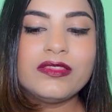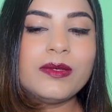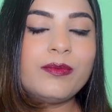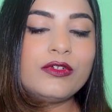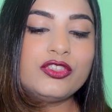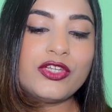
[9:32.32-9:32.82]
The
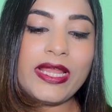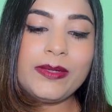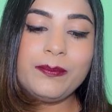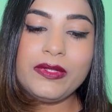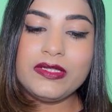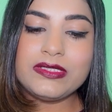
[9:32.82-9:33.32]

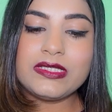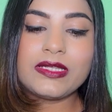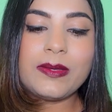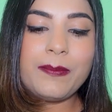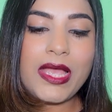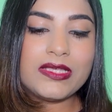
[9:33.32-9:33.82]
project builds the
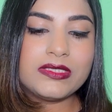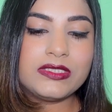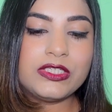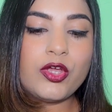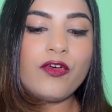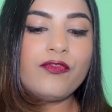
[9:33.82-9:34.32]

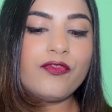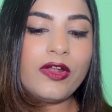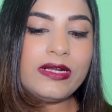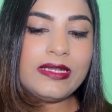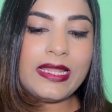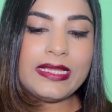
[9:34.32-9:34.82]
capacity of
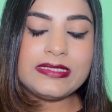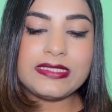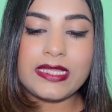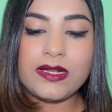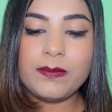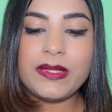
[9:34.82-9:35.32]
frontline
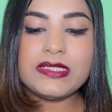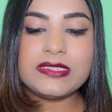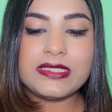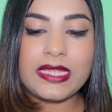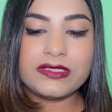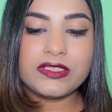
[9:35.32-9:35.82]
settlement
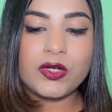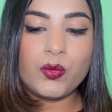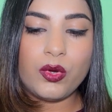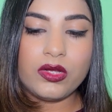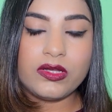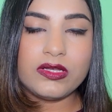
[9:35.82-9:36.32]
sector
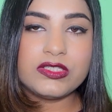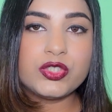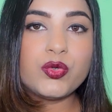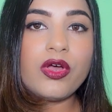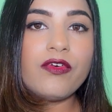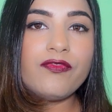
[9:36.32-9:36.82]
workers
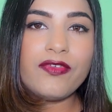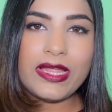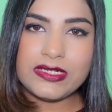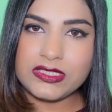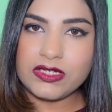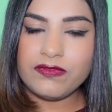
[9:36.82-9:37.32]
to
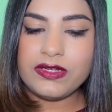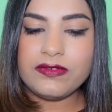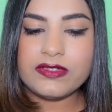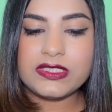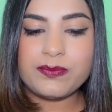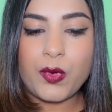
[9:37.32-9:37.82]
effectively
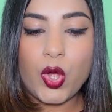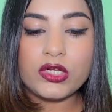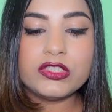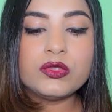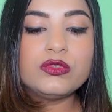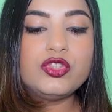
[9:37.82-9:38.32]

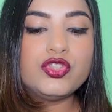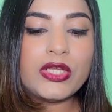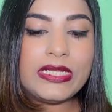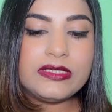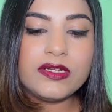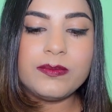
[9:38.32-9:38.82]
respond to
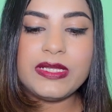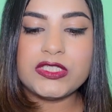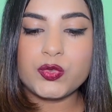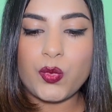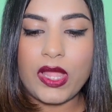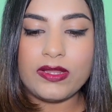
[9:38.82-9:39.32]
gender
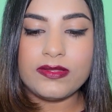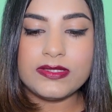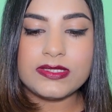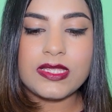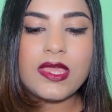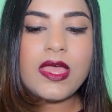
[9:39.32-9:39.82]
based
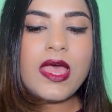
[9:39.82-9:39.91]
violence